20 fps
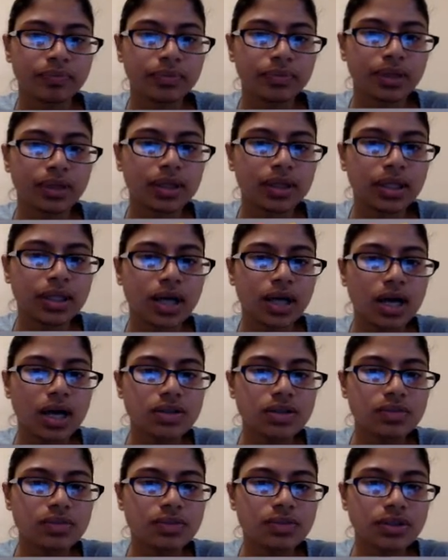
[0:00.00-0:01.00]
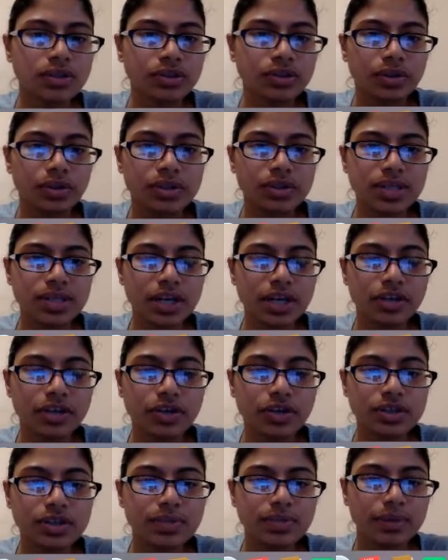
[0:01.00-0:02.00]
And in costumes, you'll notice that
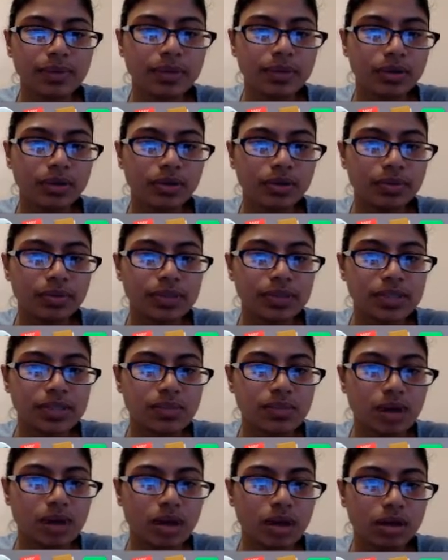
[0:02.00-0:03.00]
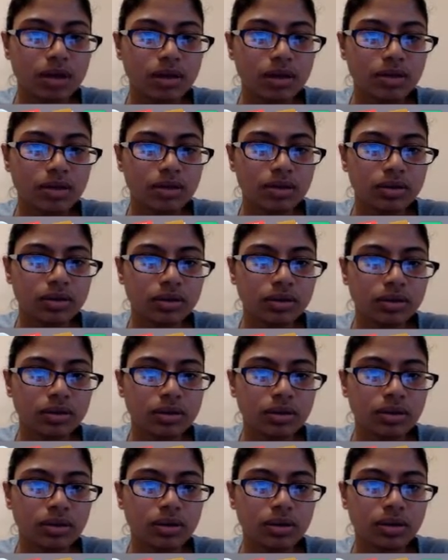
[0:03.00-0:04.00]
yours might be a little bit smaller,
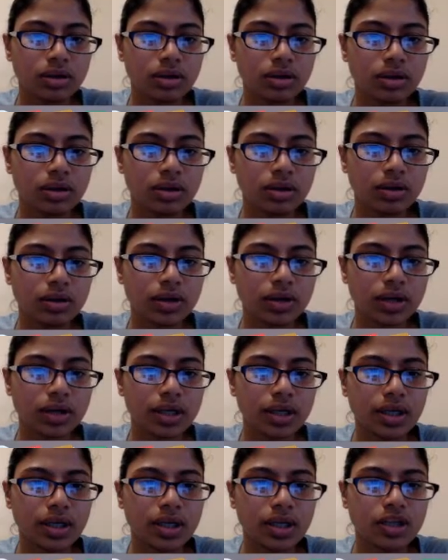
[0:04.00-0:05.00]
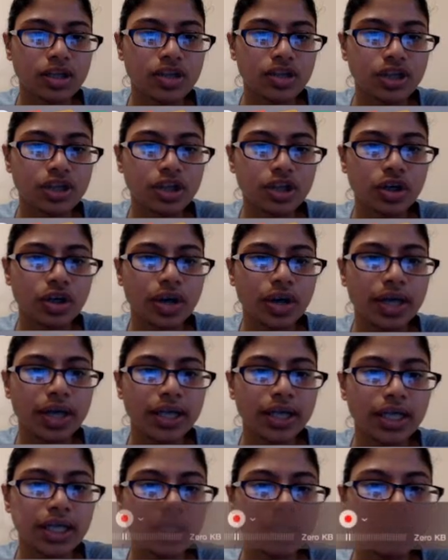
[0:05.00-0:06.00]
right? So you're going to go ahead and
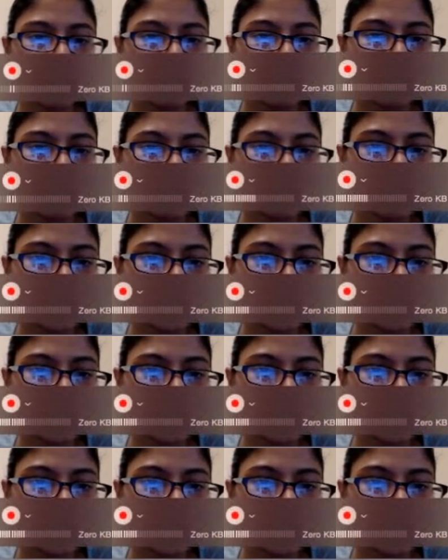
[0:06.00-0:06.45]
enlarge it.